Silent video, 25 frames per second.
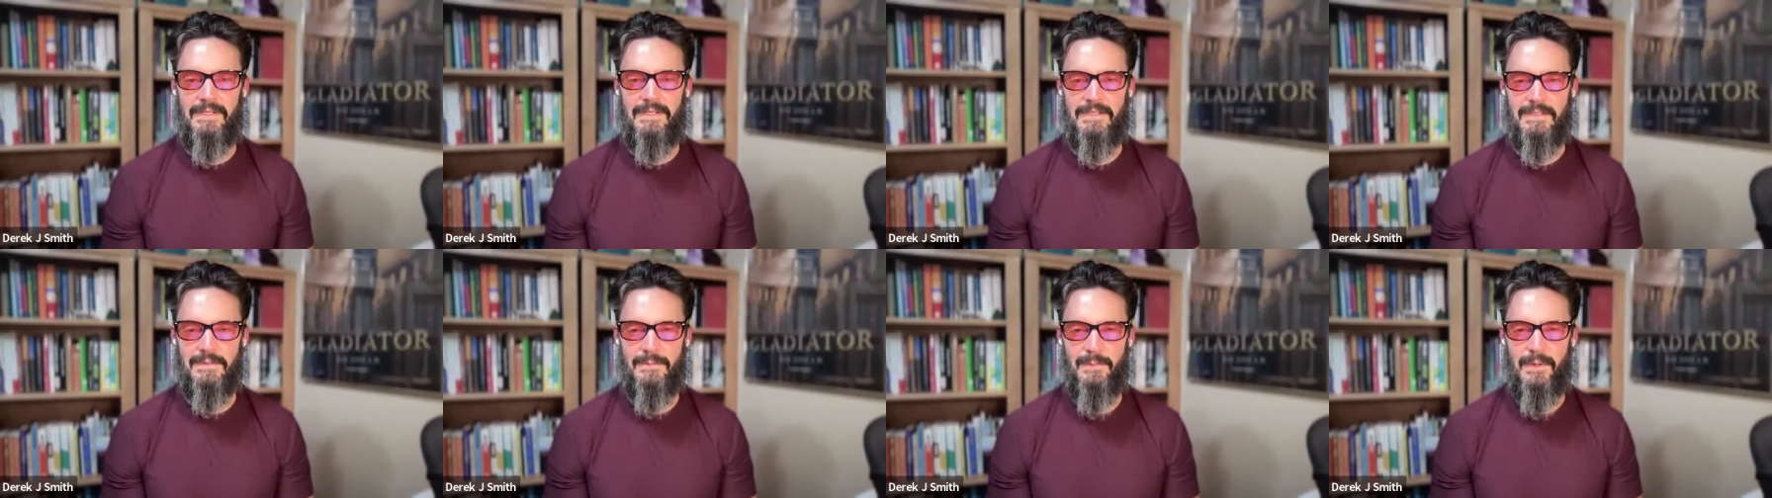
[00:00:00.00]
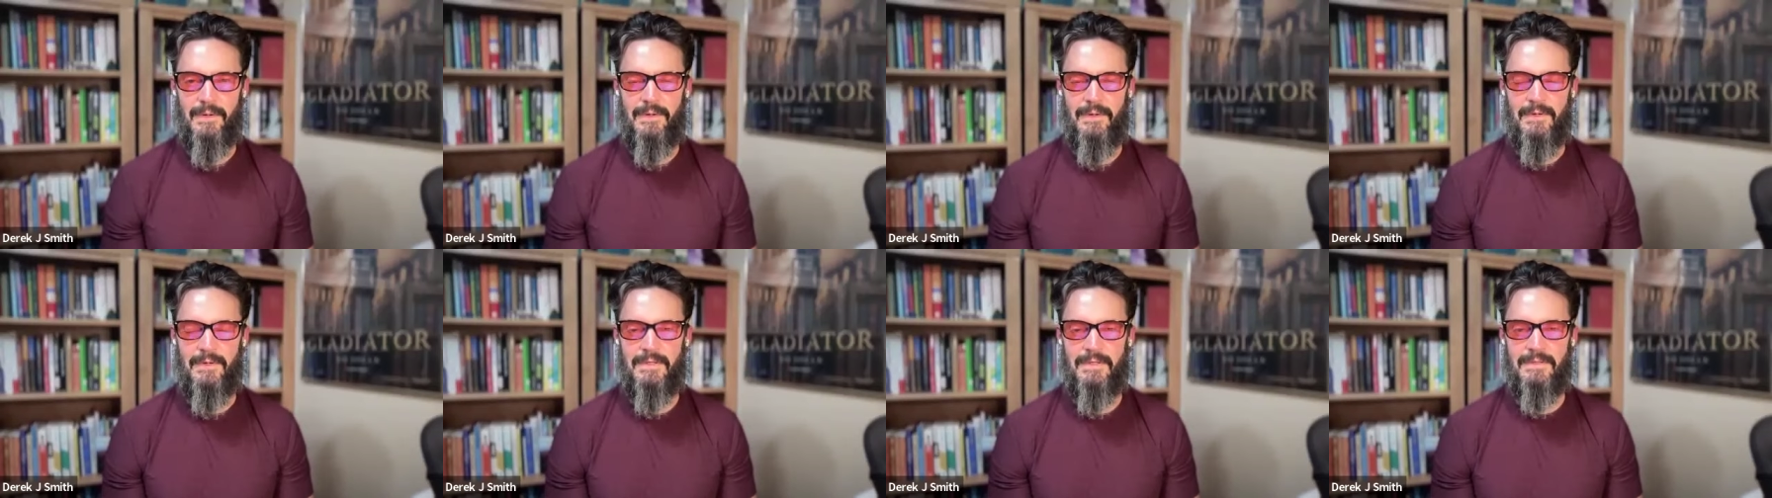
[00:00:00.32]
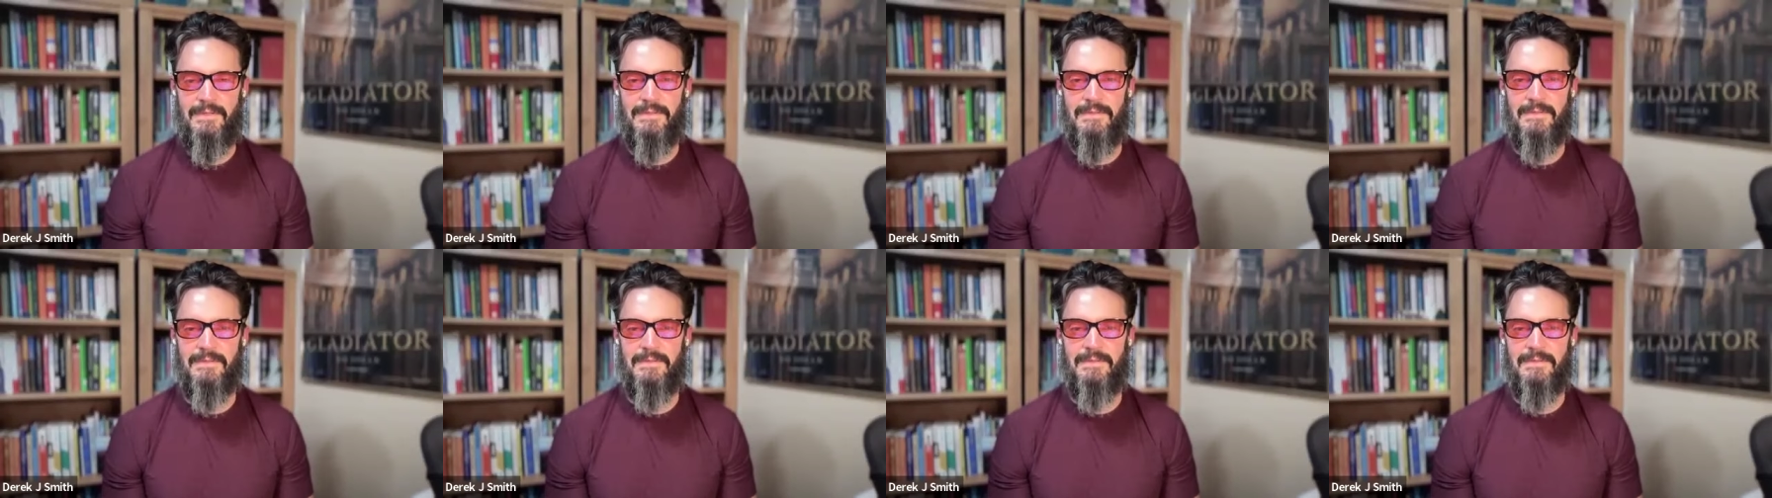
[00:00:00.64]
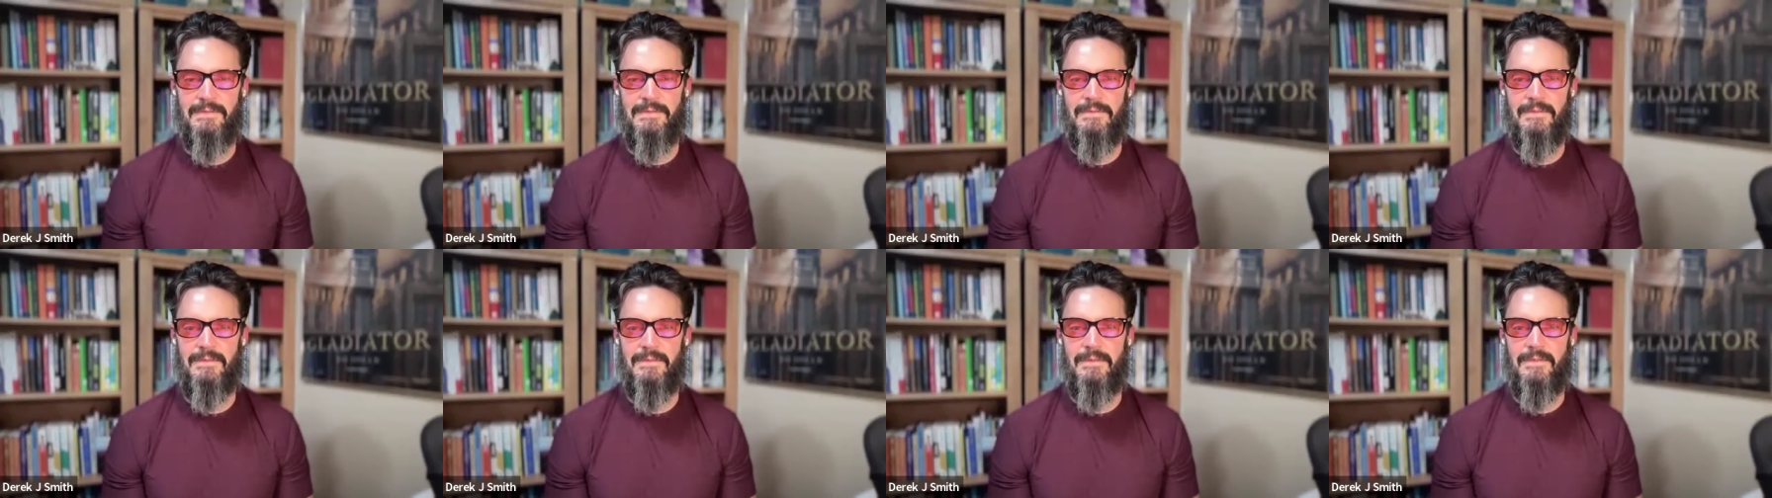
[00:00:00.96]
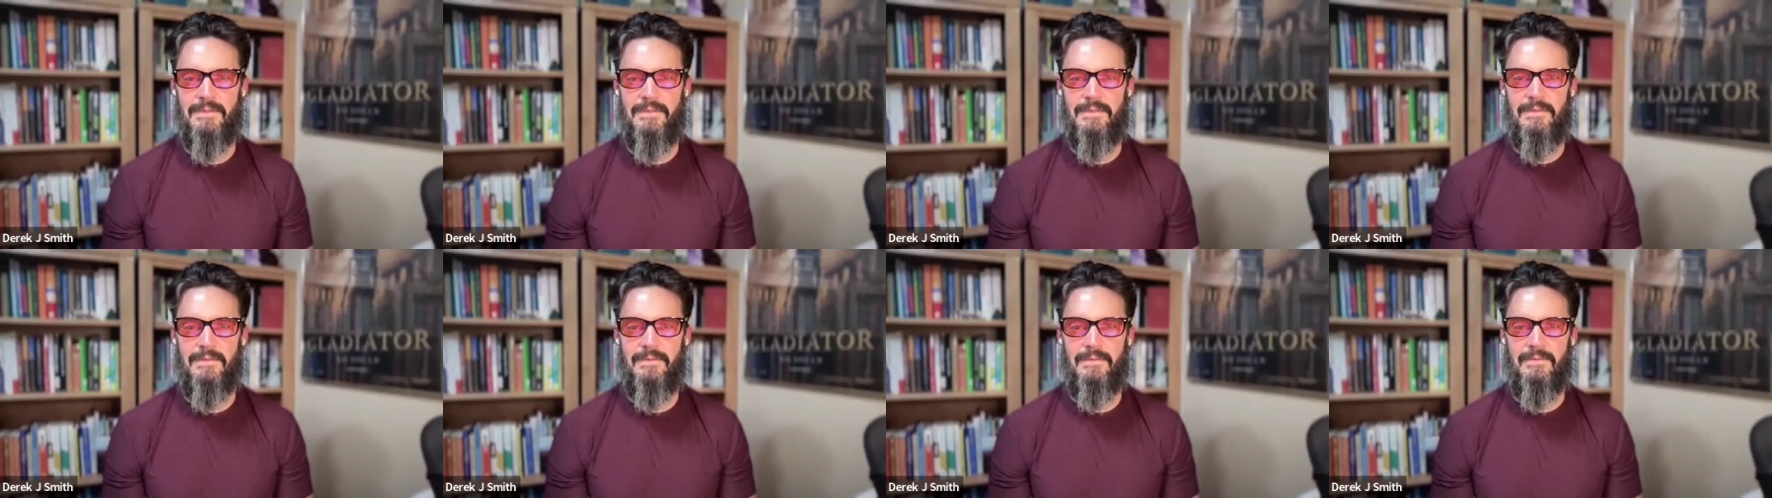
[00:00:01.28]
an experience
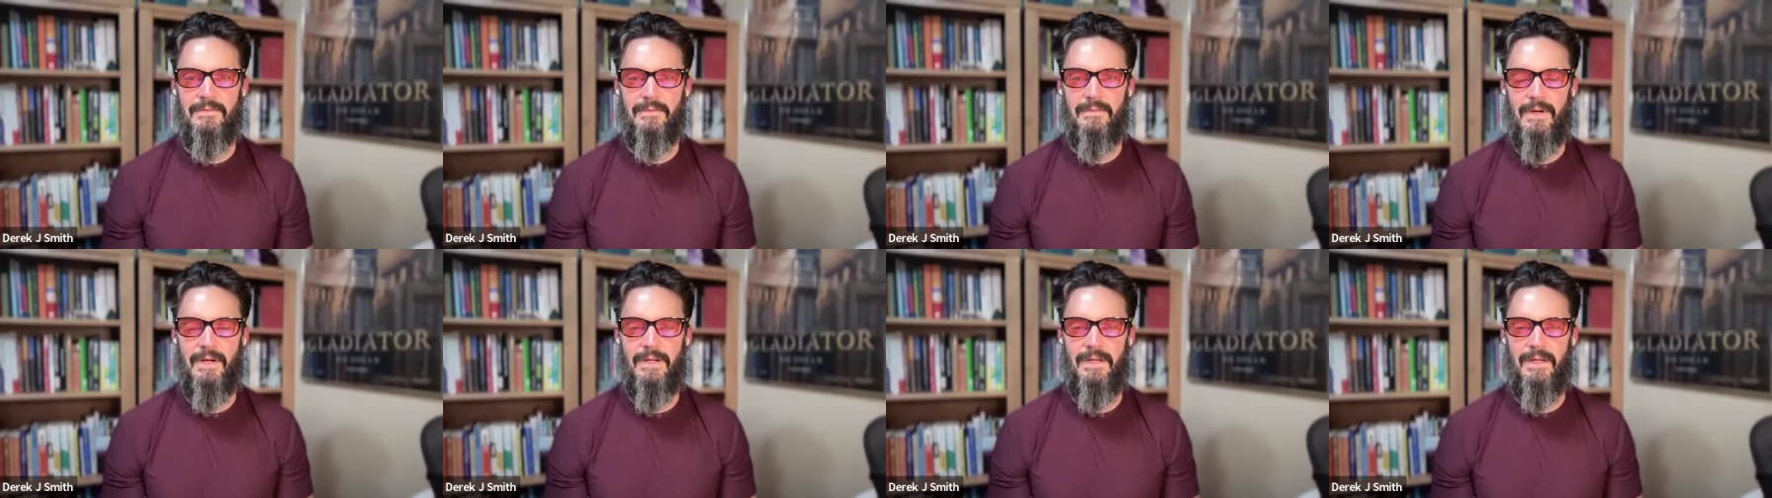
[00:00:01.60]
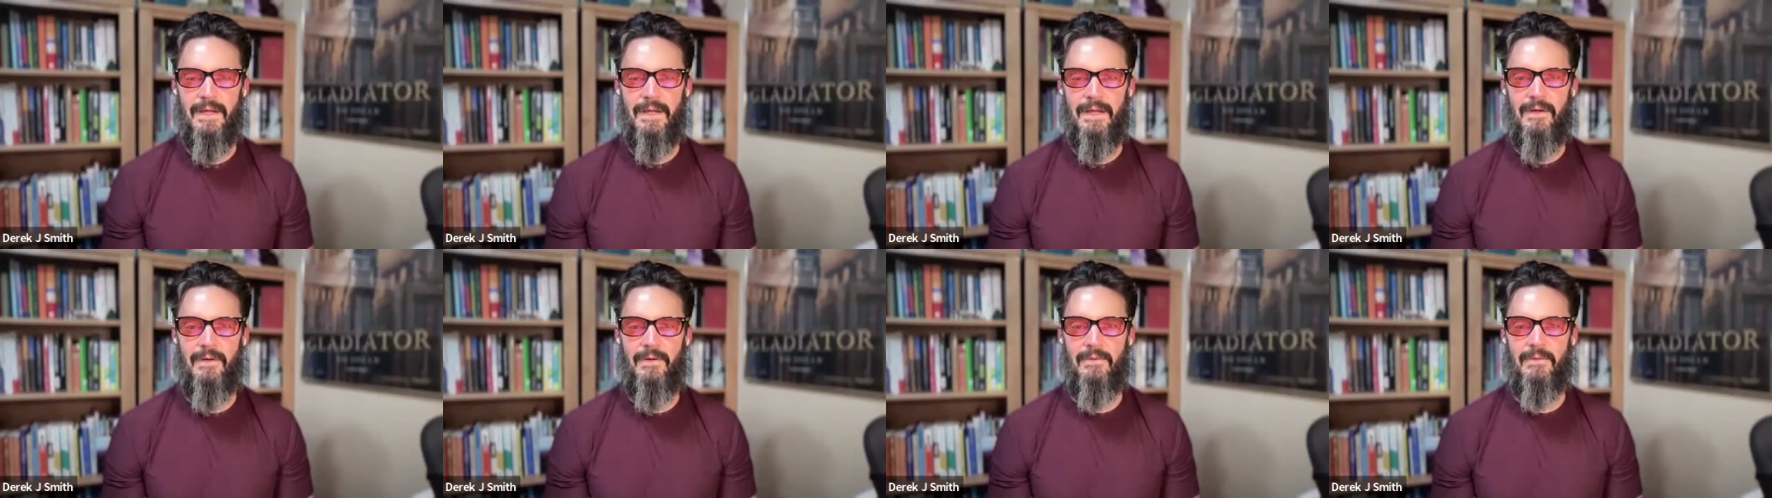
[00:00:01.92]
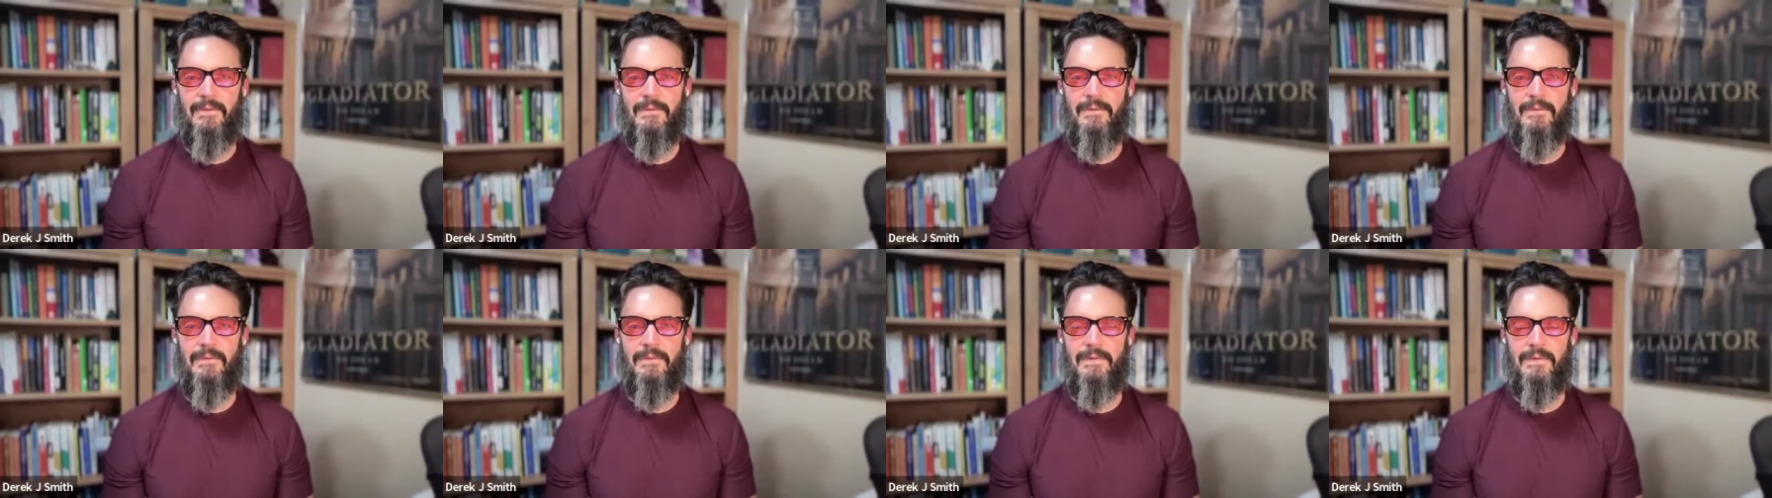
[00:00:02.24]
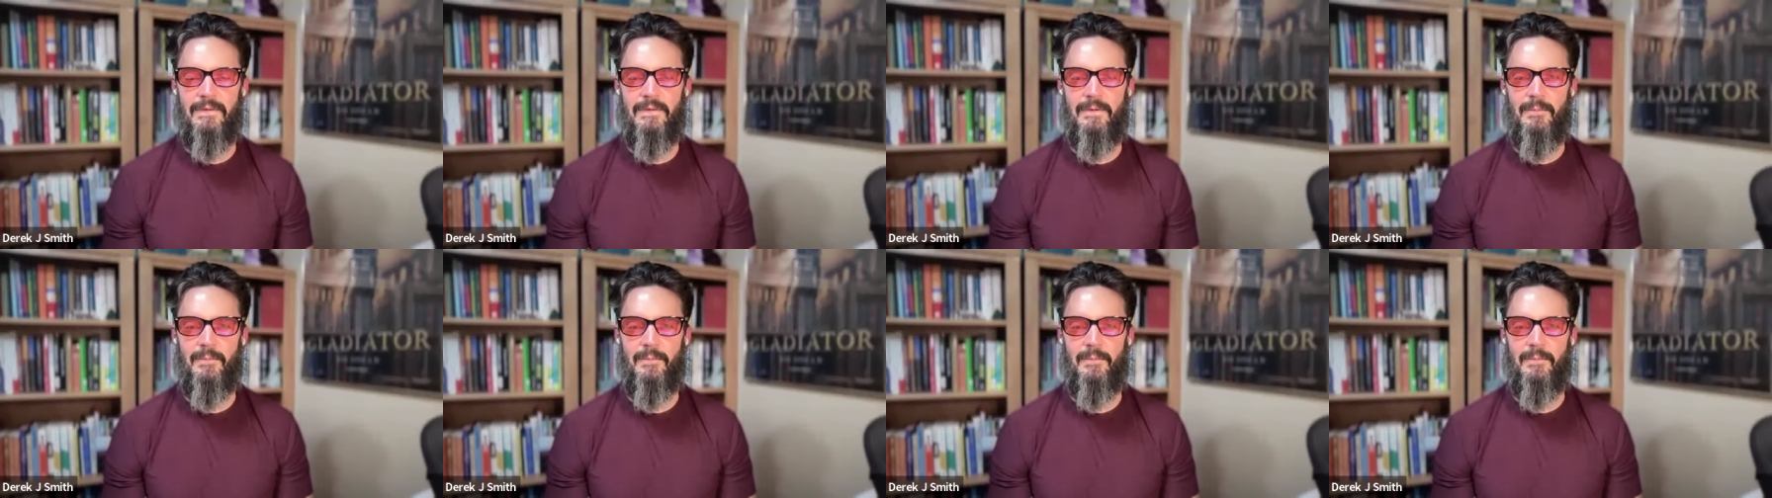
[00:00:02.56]
right now.